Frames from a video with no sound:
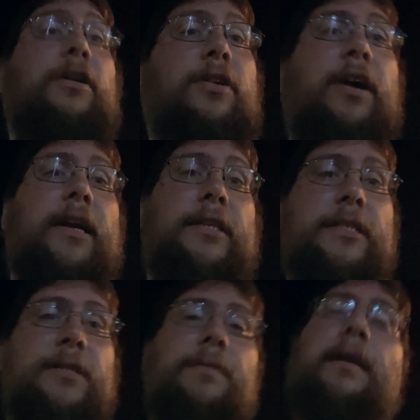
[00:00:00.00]

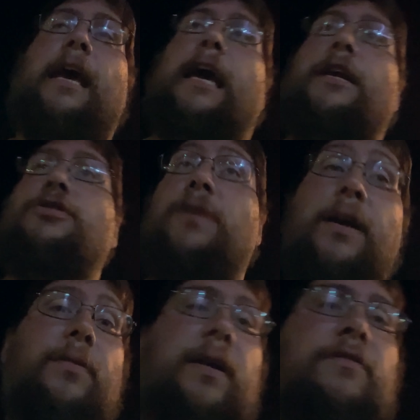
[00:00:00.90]
credits and
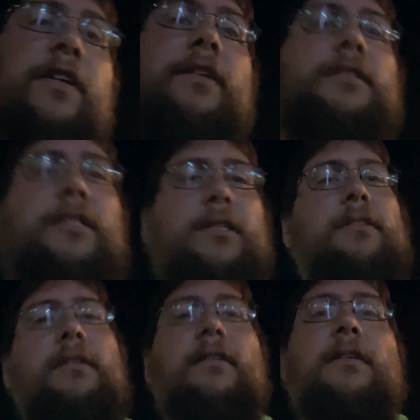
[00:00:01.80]
drink refills
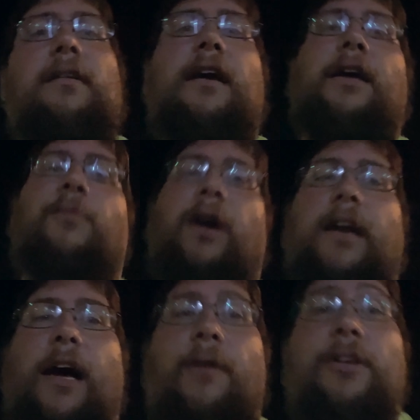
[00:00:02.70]
and
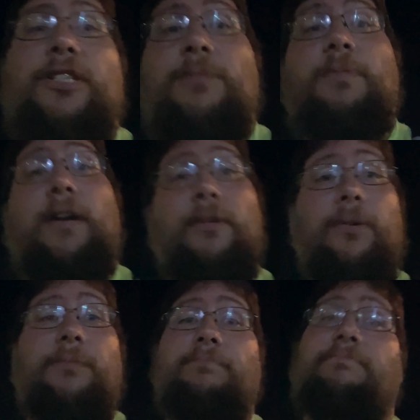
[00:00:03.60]
whatnot, which is pretty
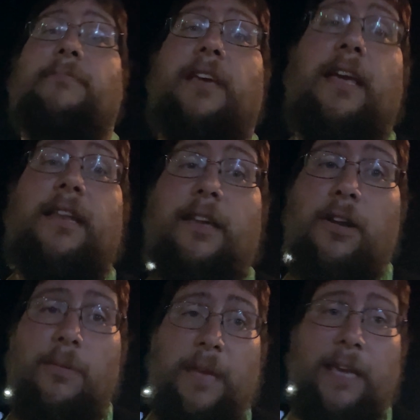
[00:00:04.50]
cool. And you
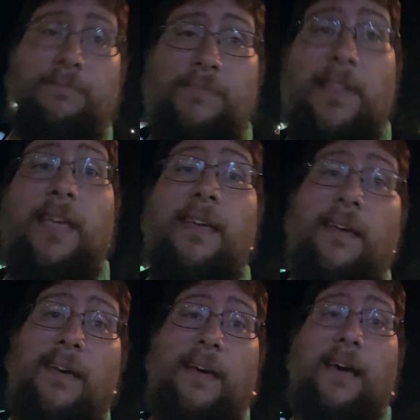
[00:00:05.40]
know me,
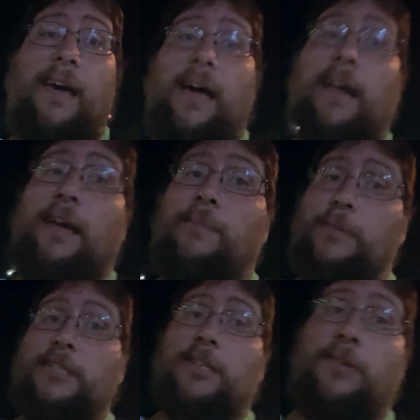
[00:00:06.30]
I like my
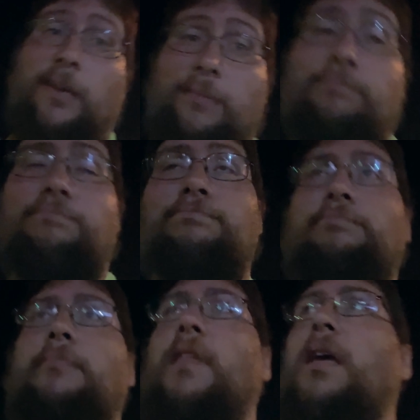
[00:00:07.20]
soda.
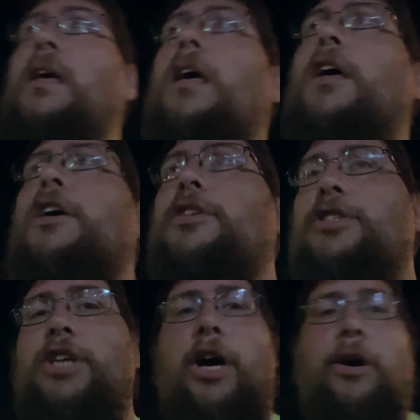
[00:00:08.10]

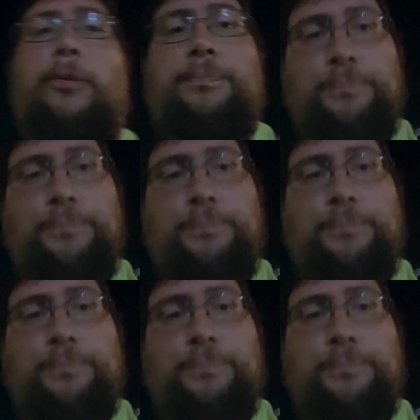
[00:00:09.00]
So